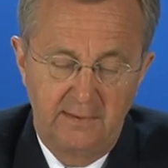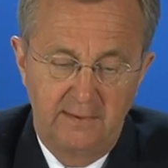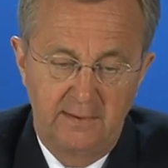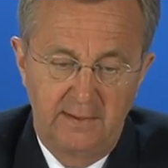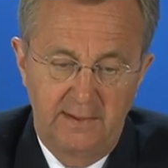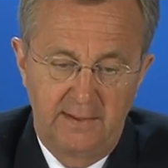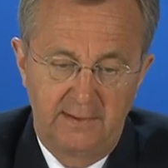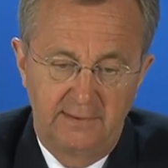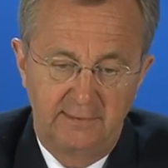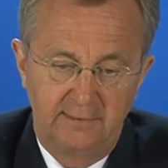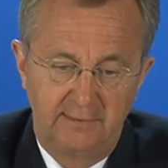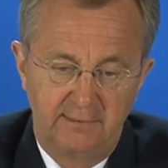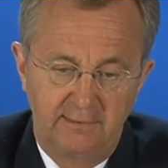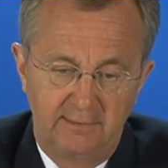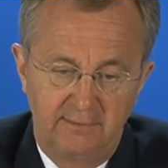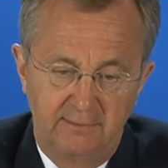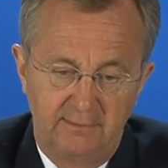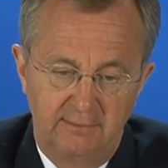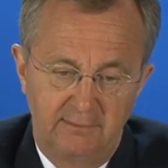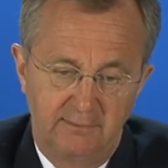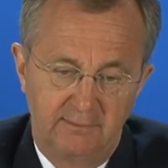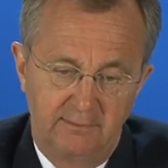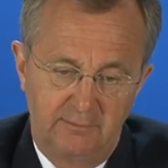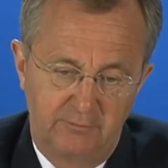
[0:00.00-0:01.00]
And
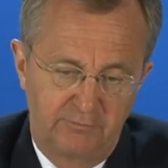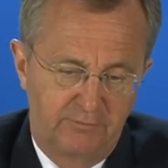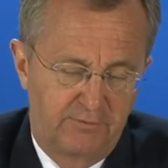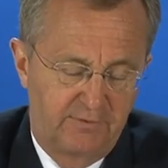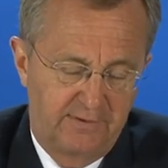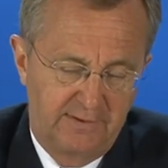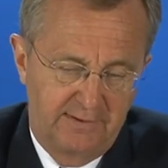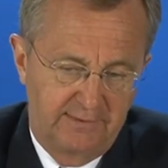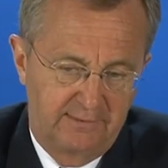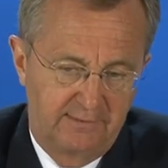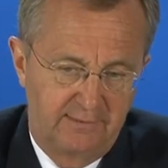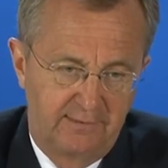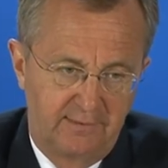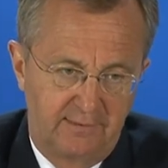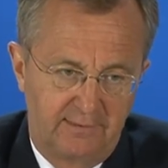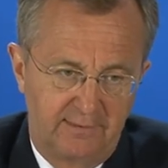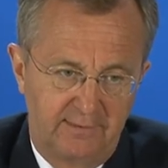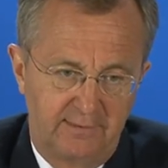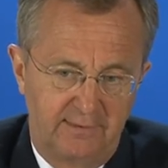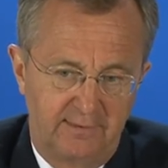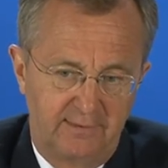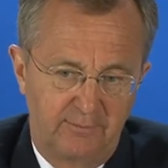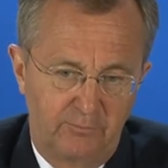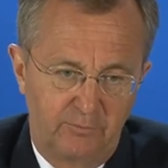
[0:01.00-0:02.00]
after that,
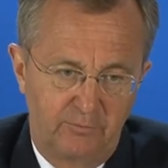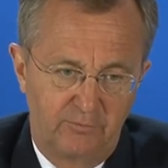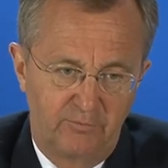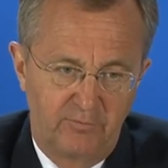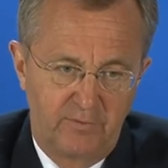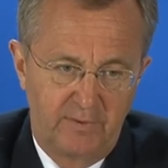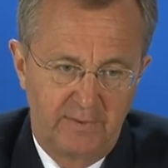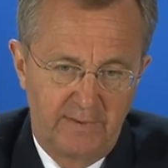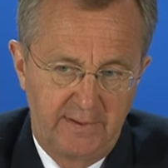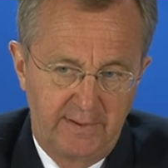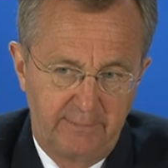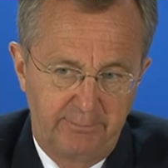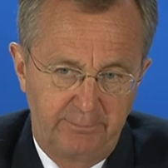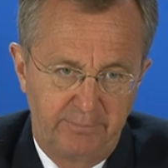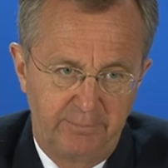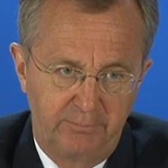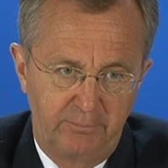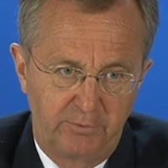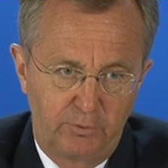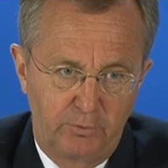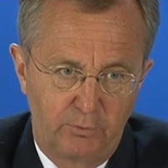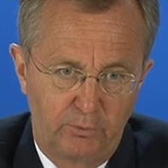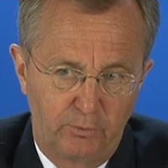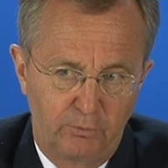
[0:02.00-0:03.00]
I was very happy
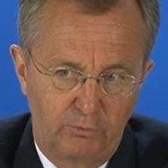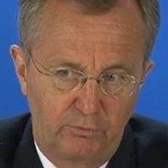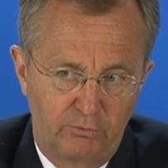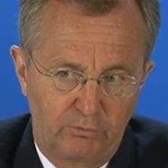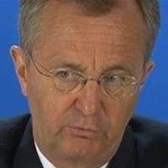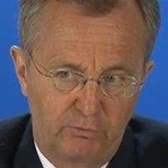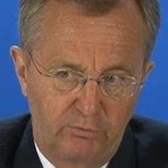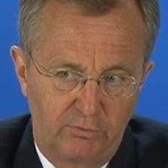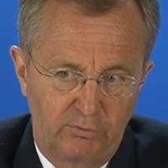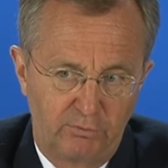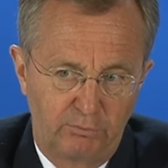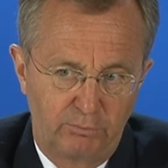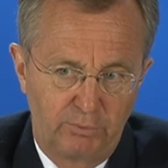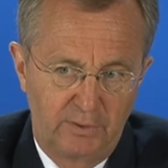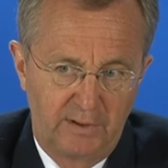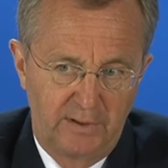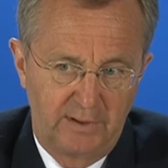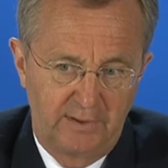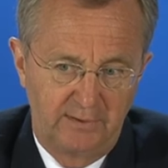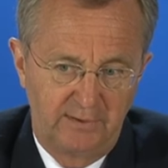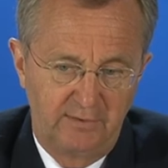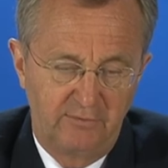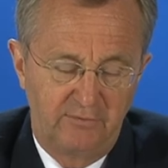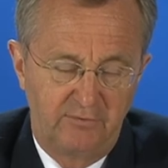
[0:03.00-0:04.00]
because we
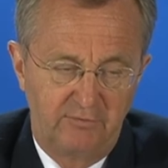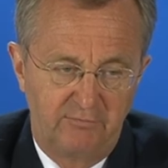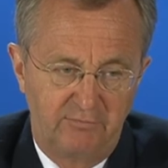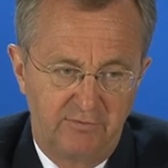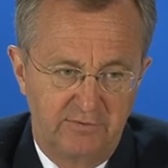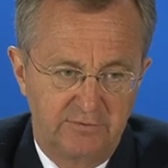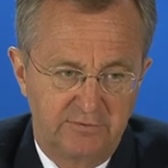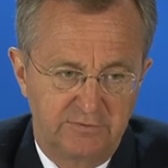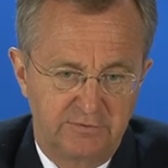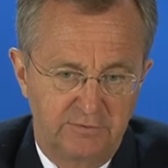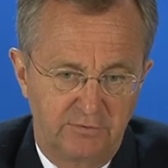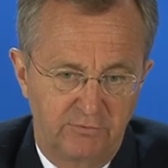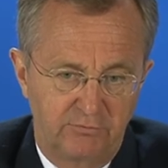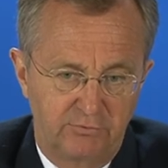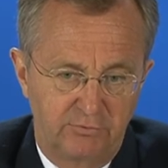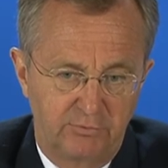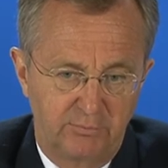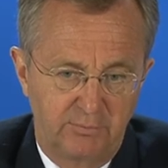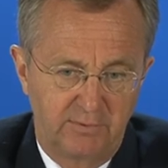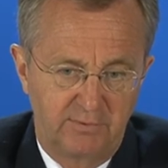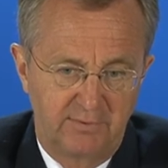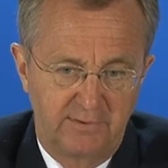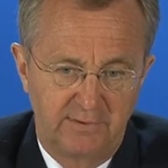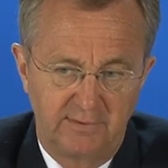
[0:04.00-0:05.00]
had interventions
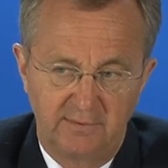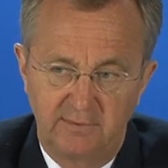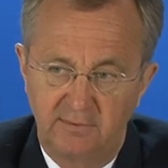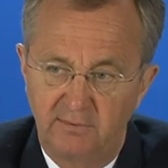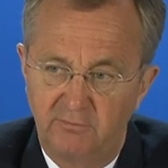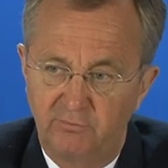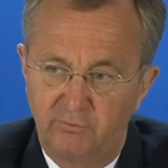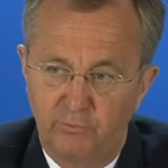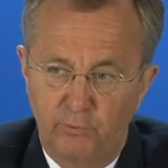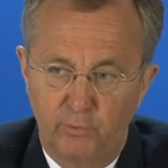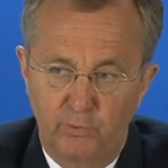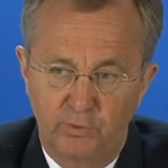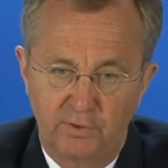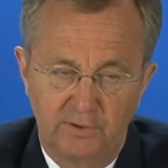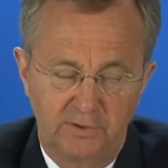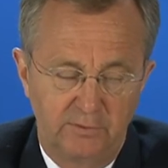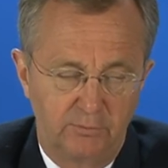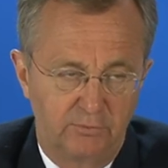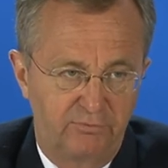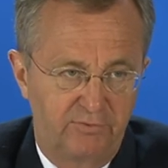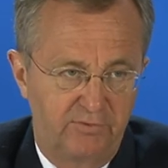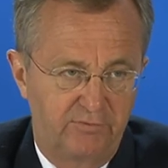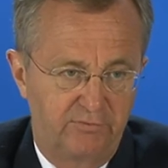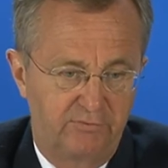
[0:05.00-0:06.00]
from, I think, 14
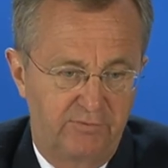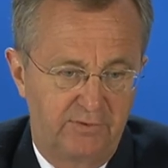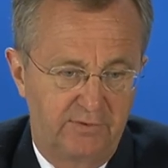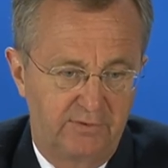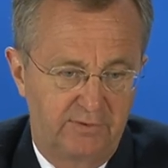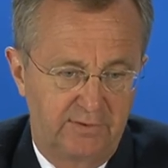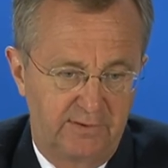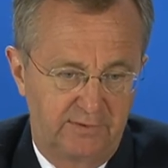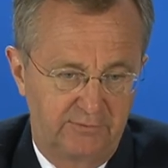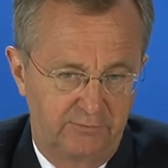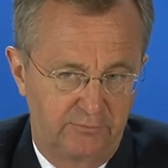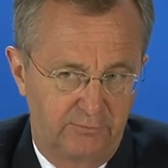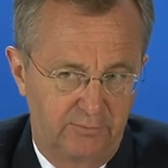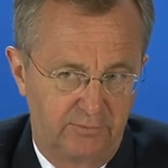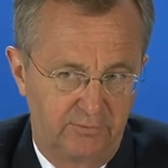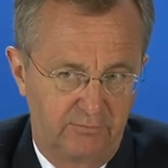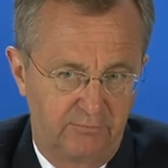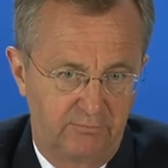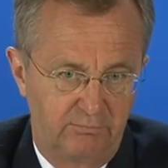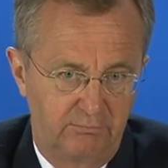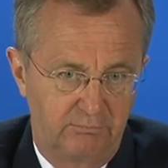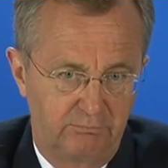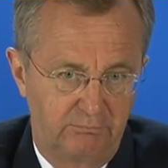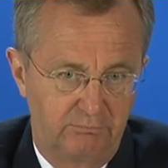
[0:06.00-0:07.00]
or 15
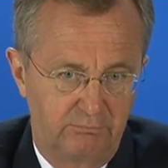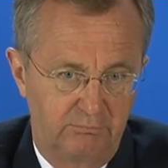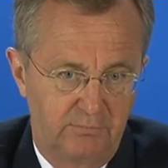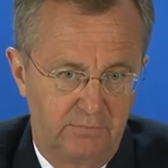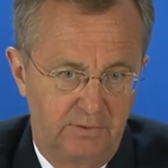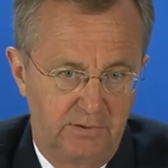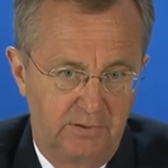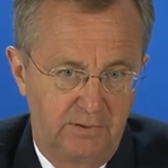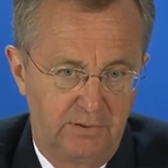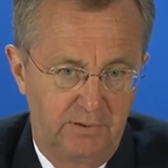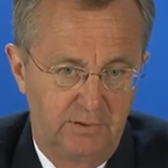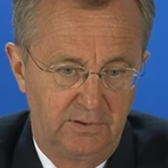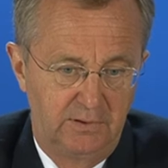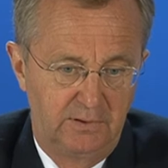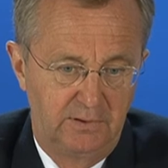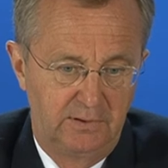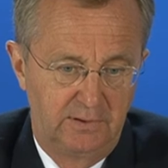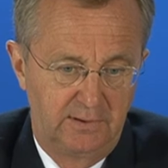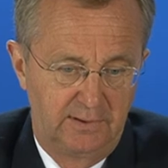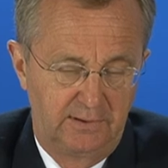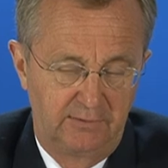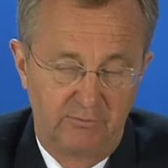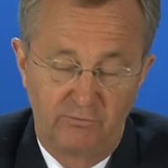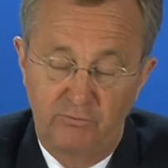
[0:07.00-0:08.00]
countries,
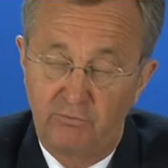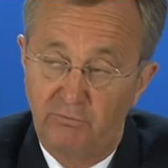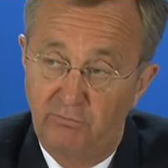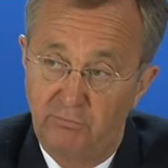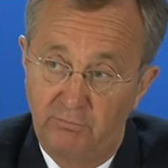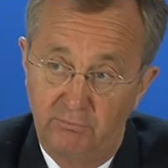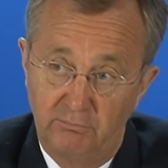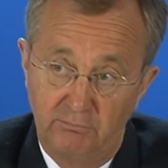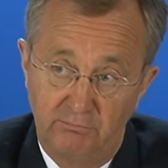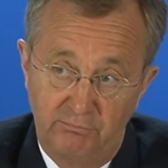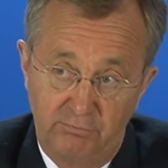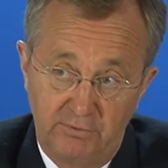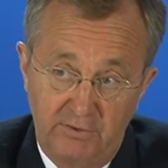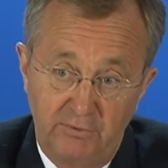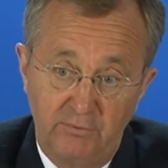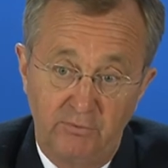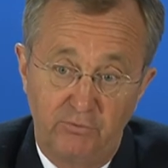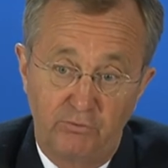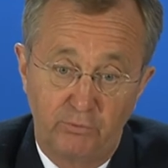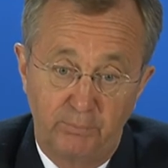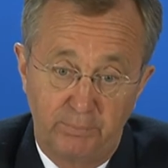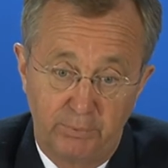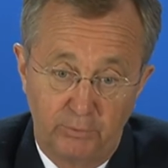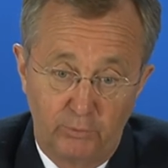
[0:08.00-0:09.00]
and very
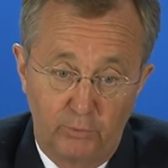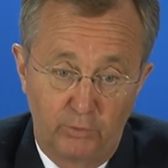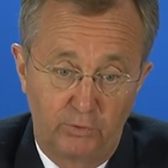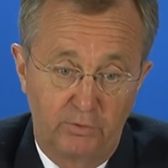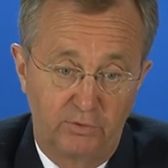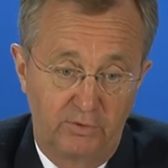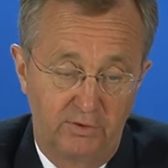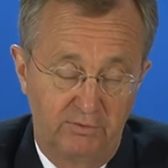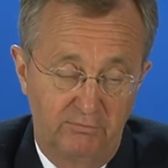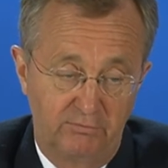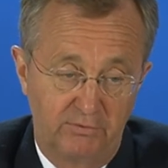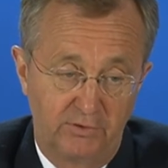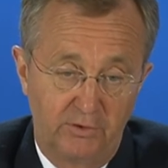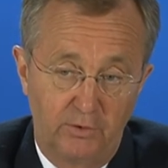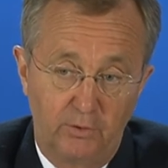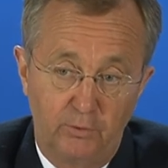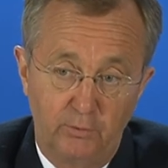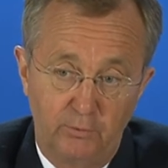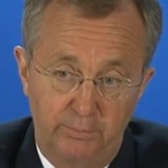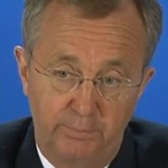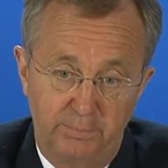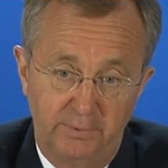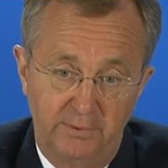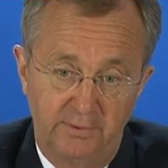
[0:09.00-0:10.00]
supportive and
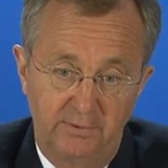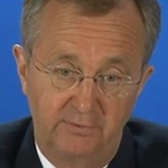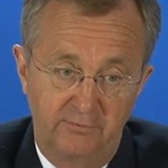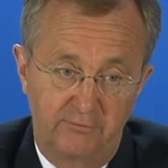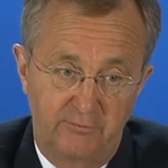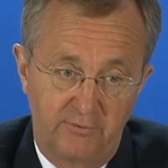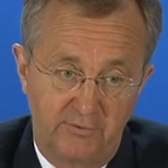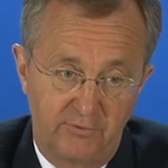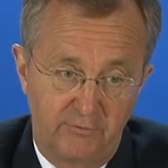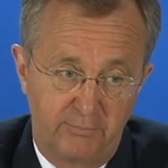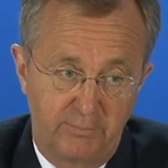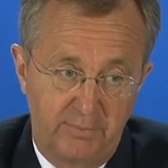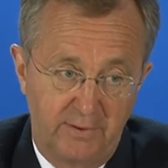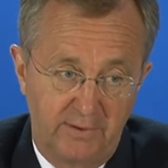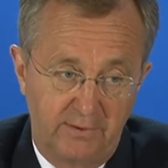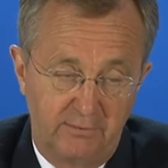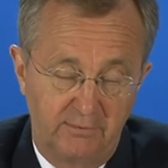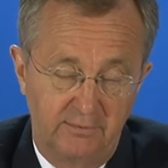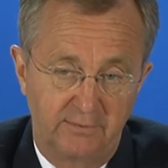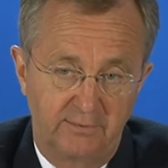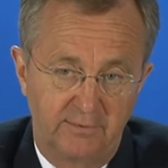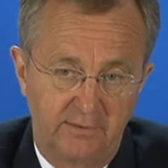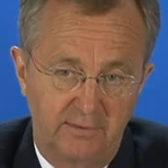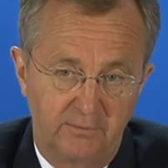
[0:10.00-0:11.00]
open and
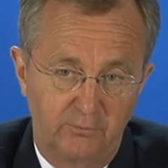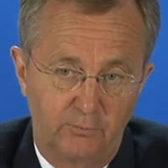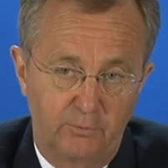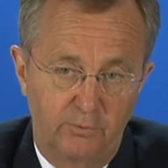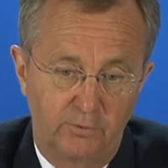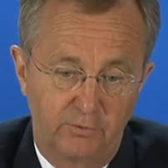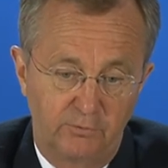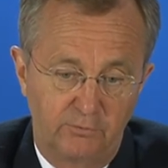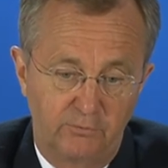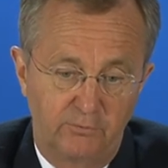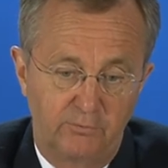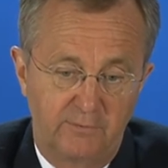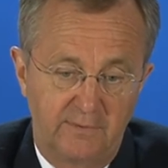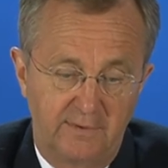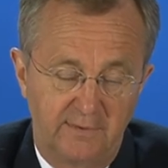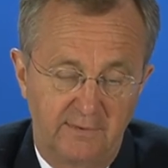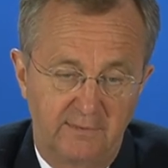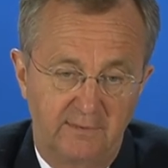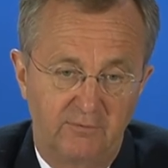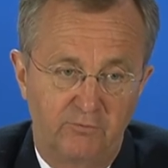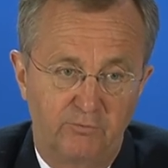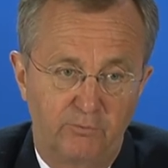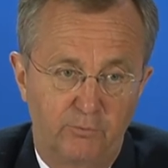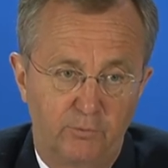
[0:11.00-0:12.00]
transparent in order to take
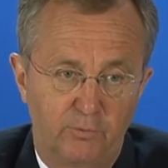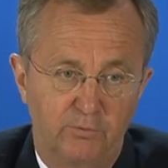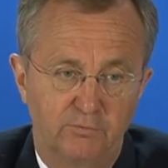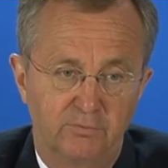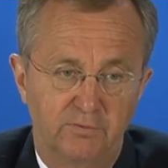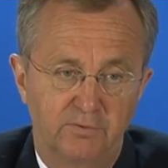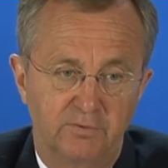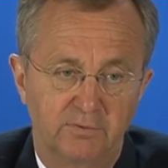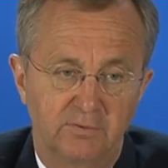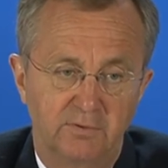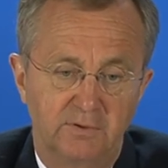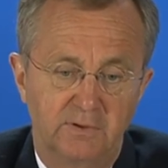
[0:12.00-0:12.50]
this forward.